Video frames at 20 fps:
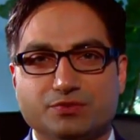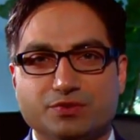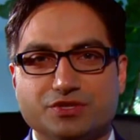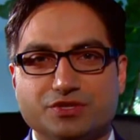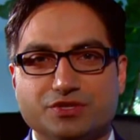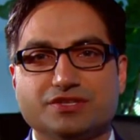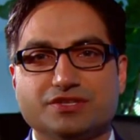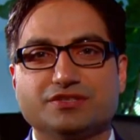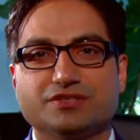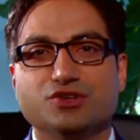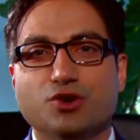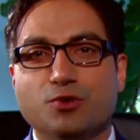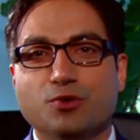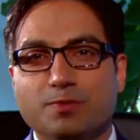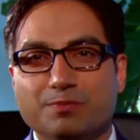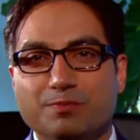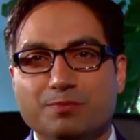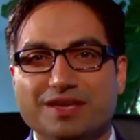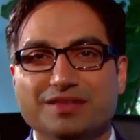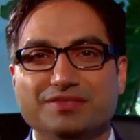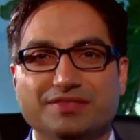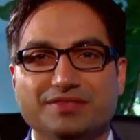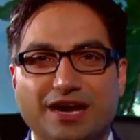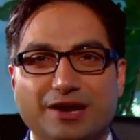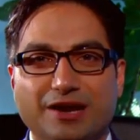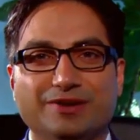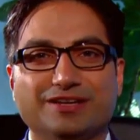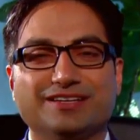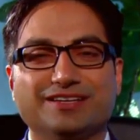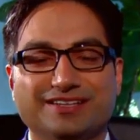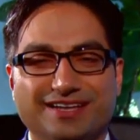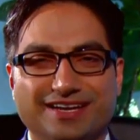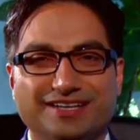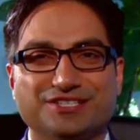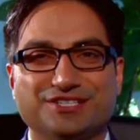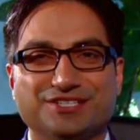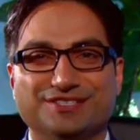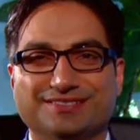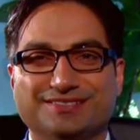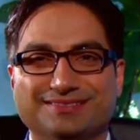which is a dopamine-thyroid
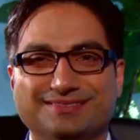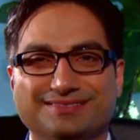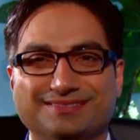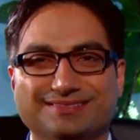connection.